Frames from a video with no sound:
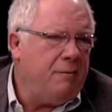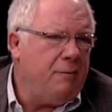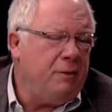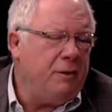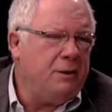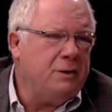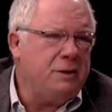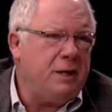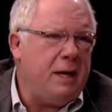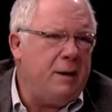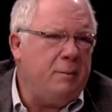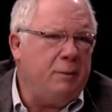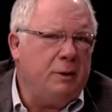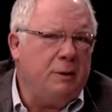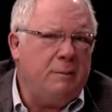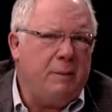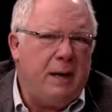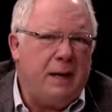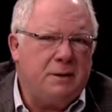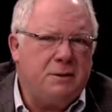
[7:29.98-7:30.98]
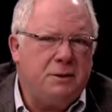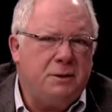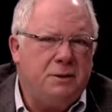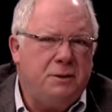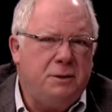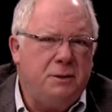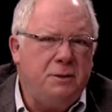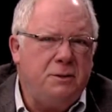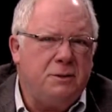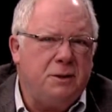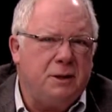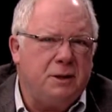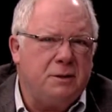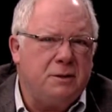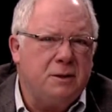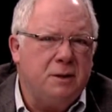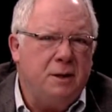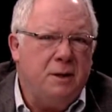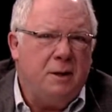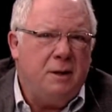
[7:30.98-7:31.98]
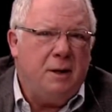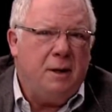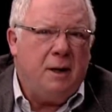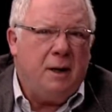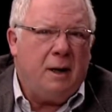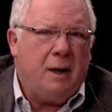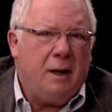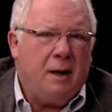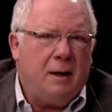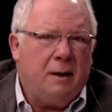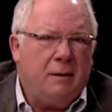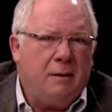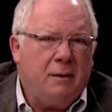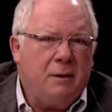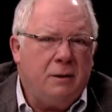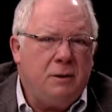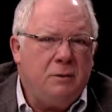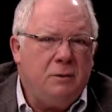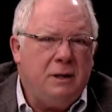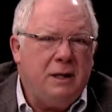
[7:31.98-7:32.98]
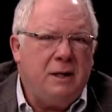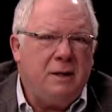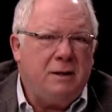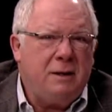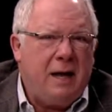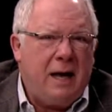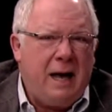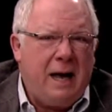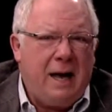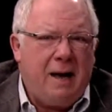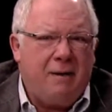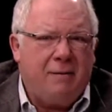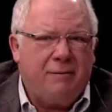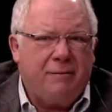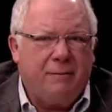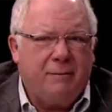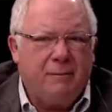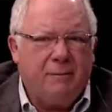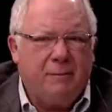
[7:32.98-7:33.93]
For example, in Massachusetts, you need to have